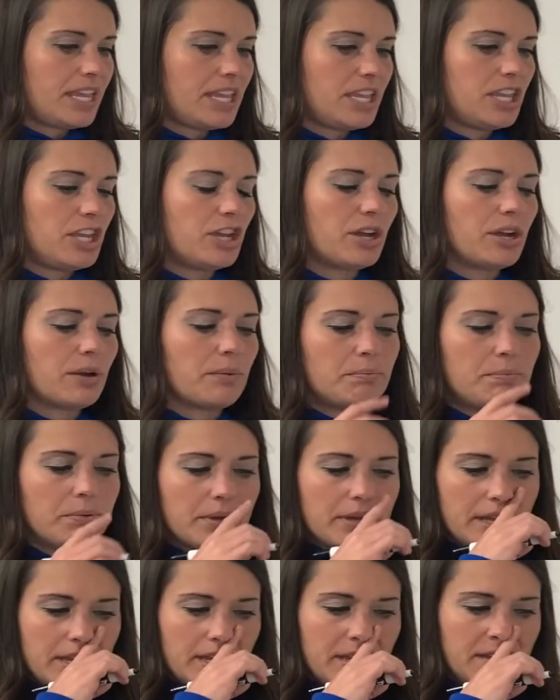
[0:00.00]
your
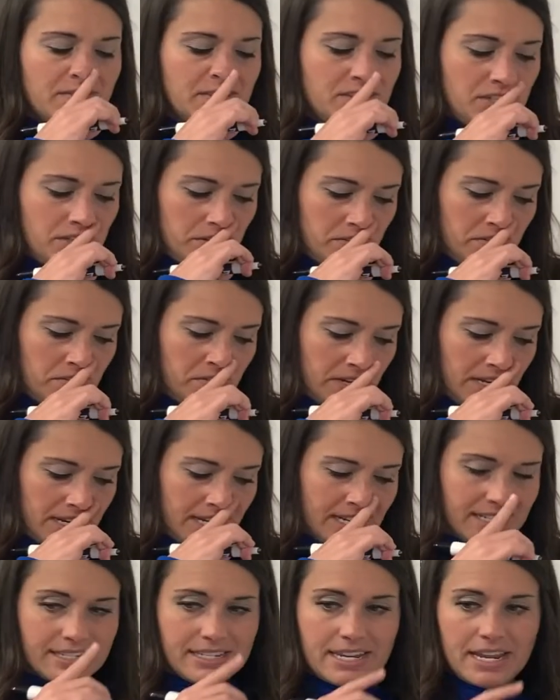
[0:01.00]
book gives you an
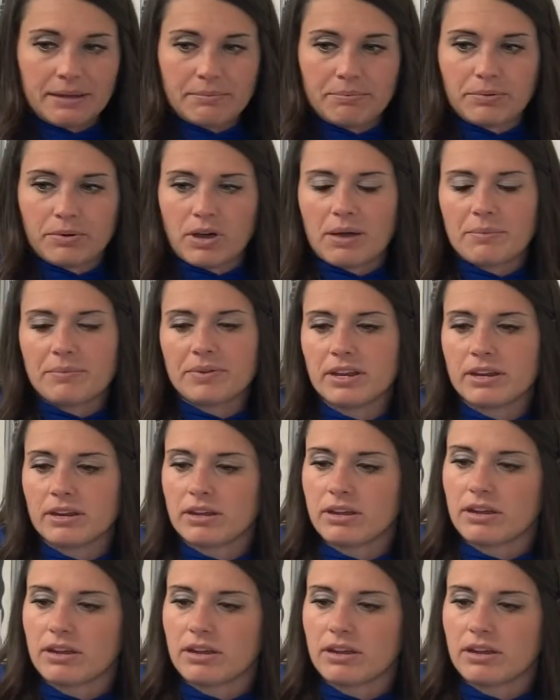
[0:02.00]
example. I'm going to go